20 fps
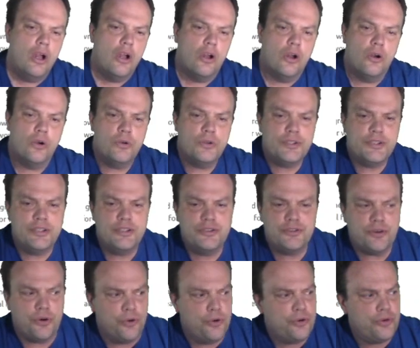Osage
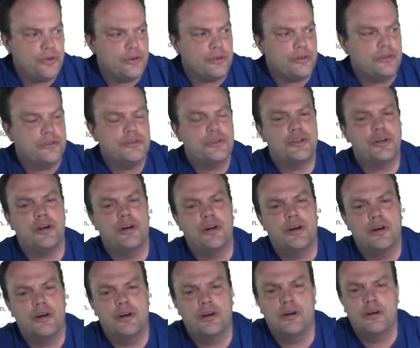orange.
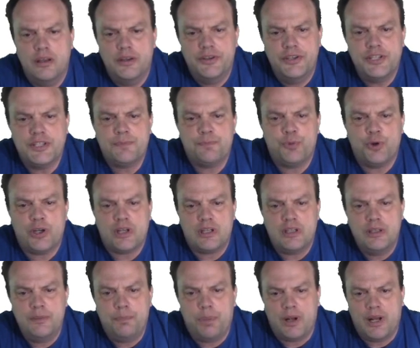This
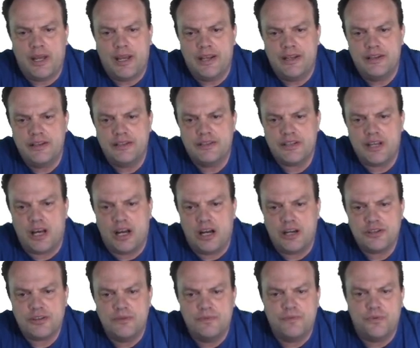prickly plant is
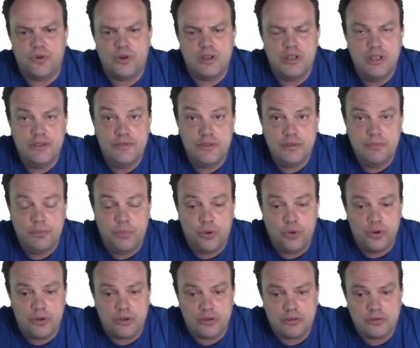awesome for living
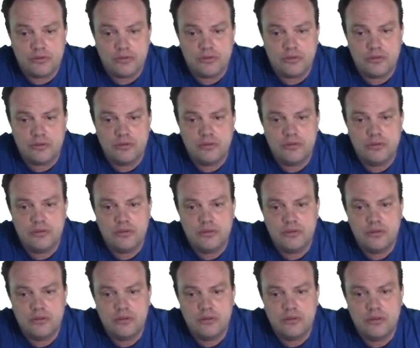borders.
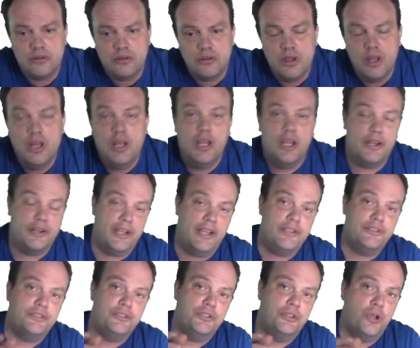And
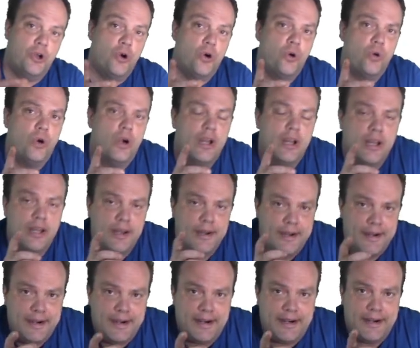as you know,
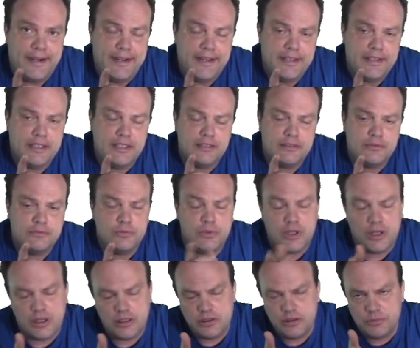
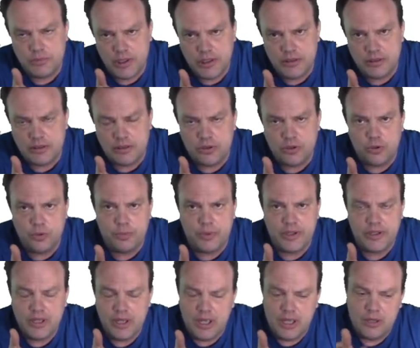well, you might know, but
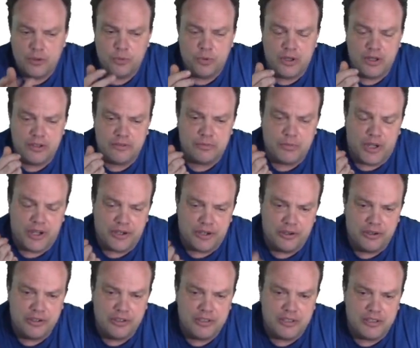one of my
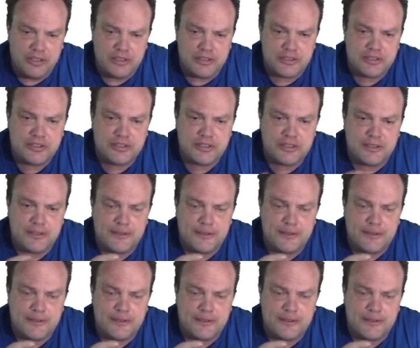earliest